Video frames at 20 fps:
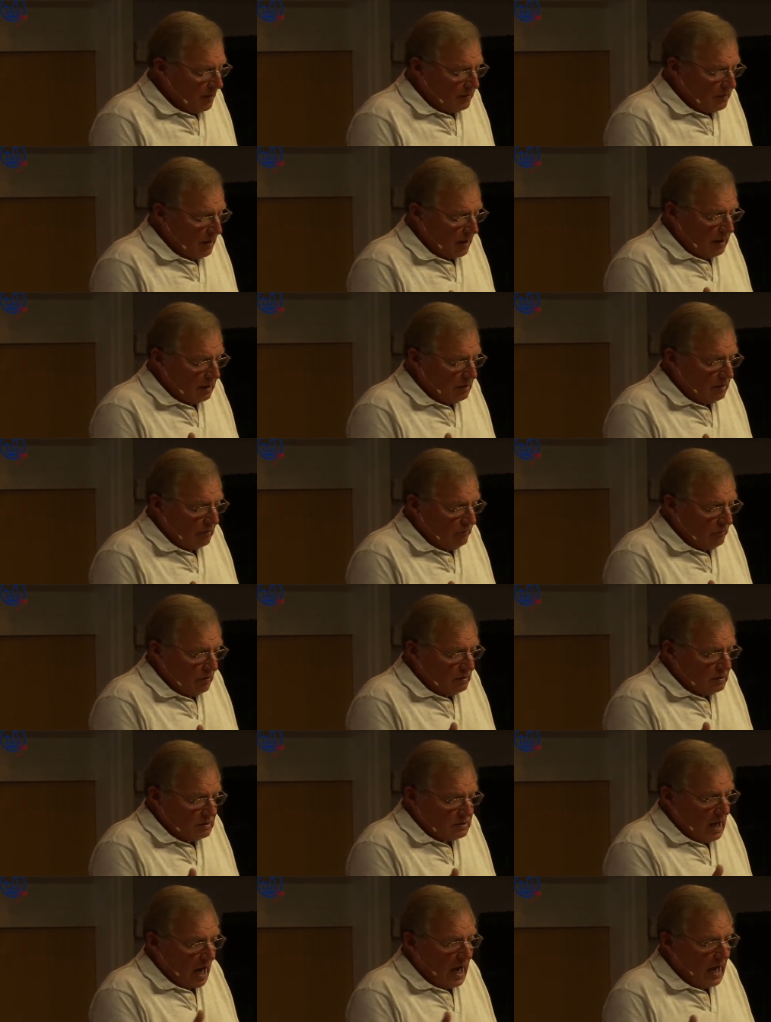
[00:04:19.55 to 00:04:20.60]
that
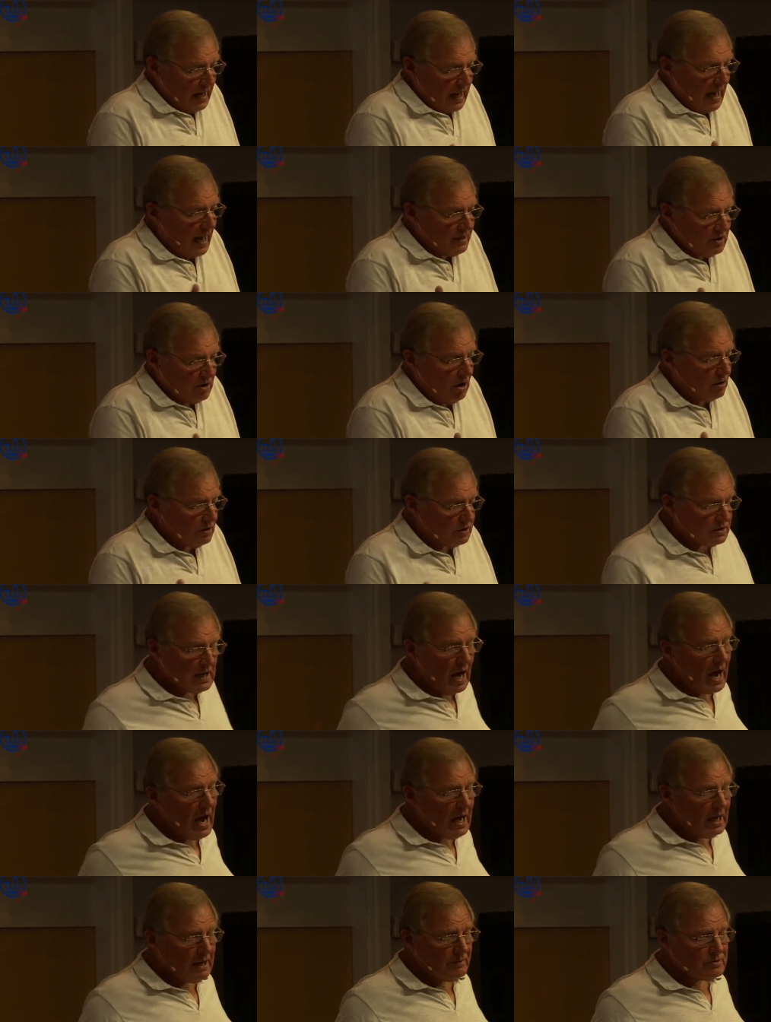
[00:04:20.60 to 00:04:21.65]
he hadn't got
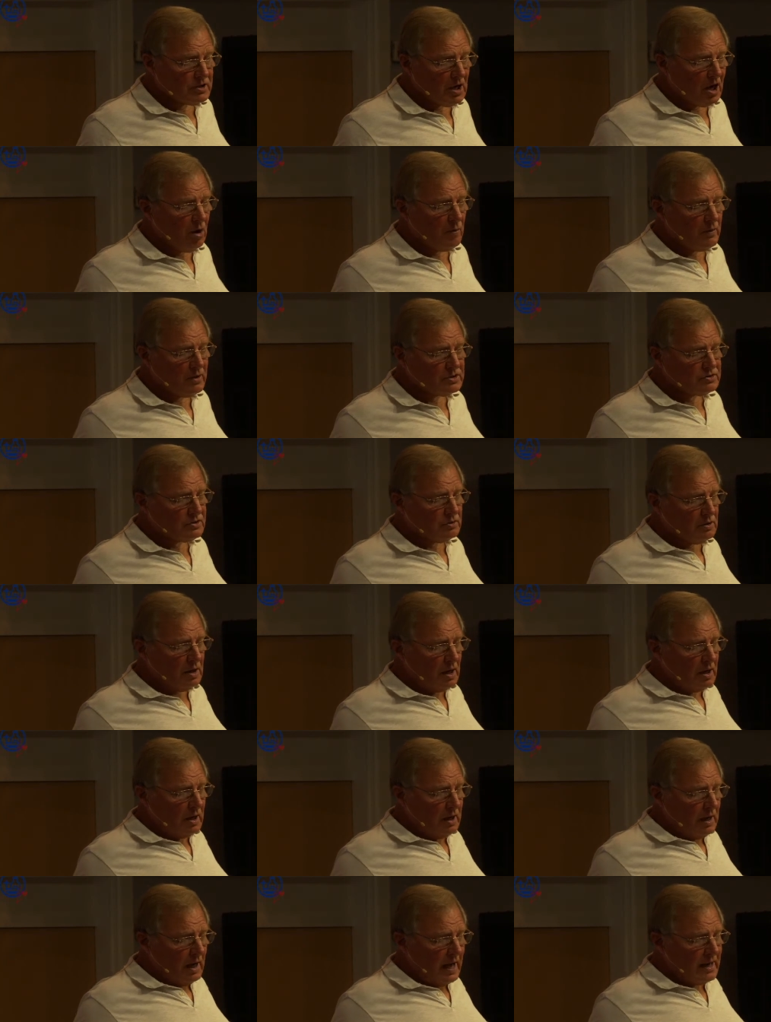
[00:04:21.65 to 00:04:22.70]
time to go into
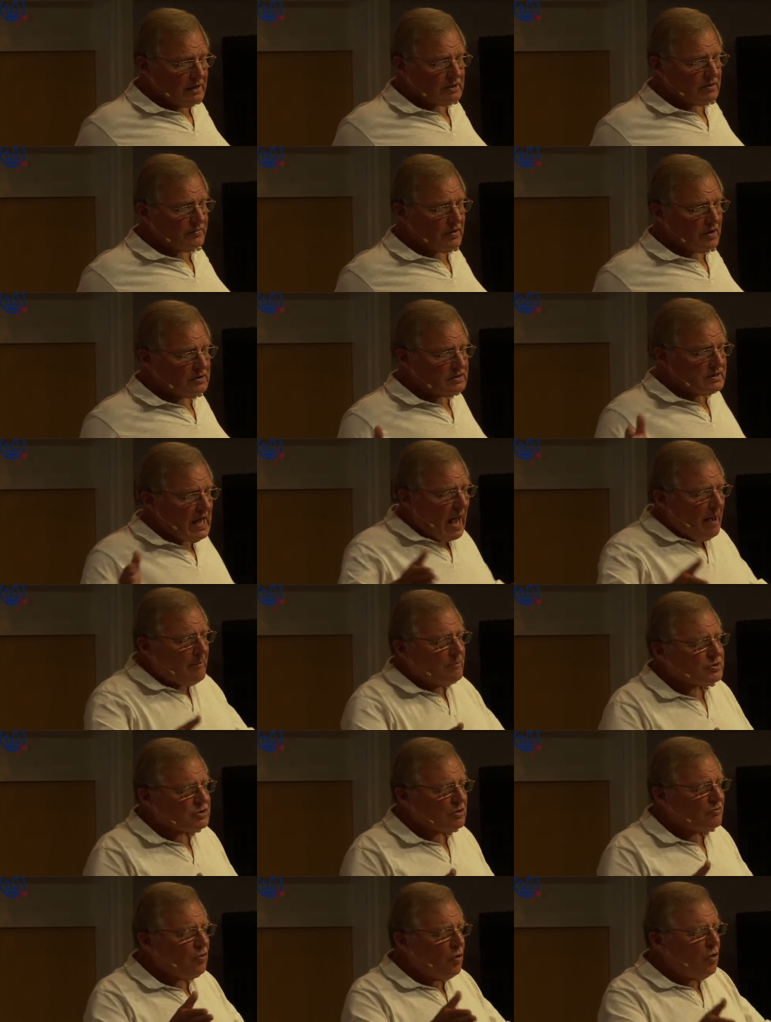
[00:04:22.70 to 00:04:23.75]
the
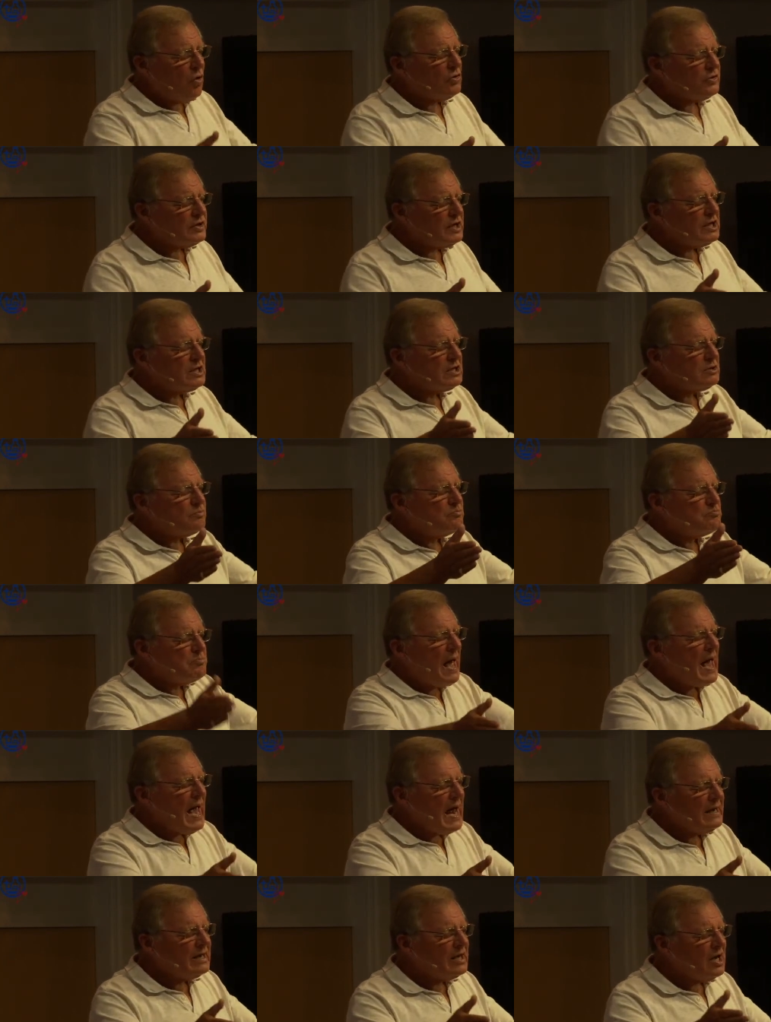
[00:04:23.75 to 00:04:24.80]
depths of all these
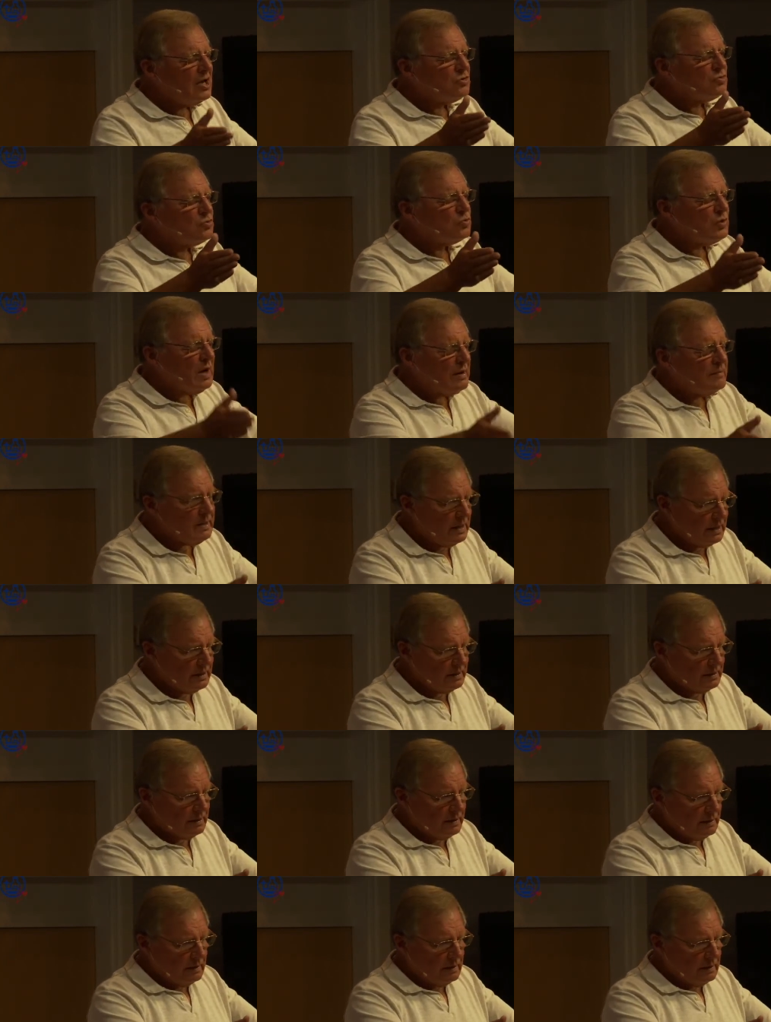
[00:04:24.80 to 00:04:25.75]
men and women